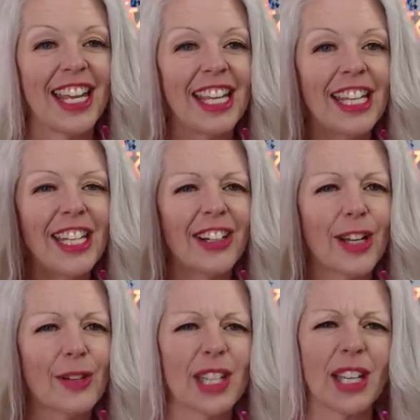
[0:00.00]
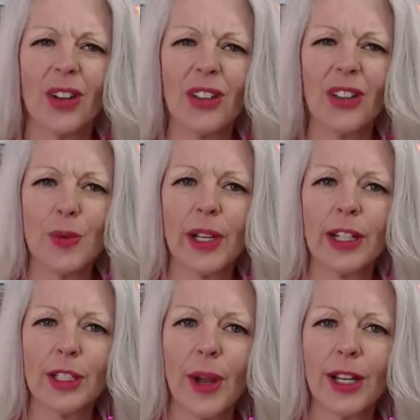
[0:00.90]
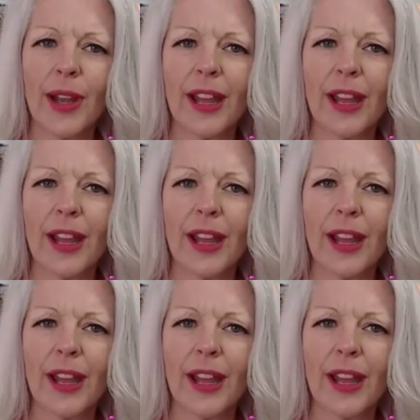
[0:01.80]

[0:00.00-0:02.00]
in here, and I was like, oh, that's weird. Why do I